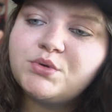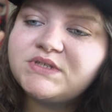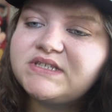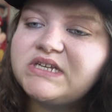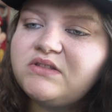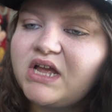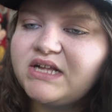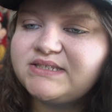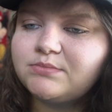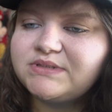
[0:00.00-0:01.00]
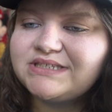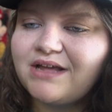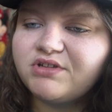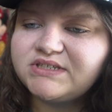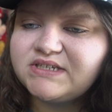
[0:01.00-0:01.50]
There was a scene that had some
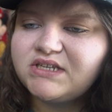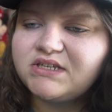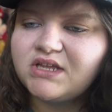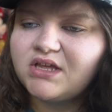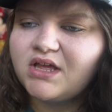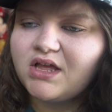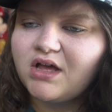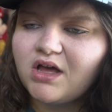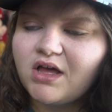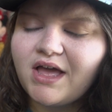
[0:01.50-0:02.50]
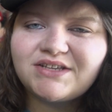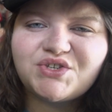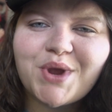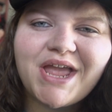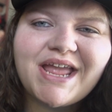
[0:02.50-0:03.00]
skeleton
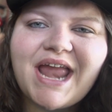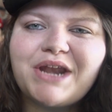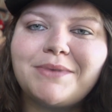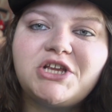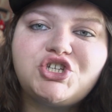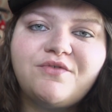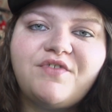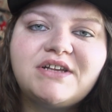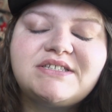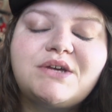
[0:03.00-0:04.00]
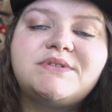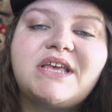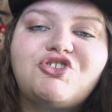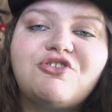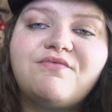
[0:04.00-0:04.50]
x-ray animation effects that was
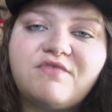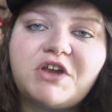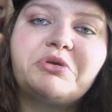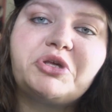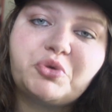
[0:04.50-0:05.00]
actually very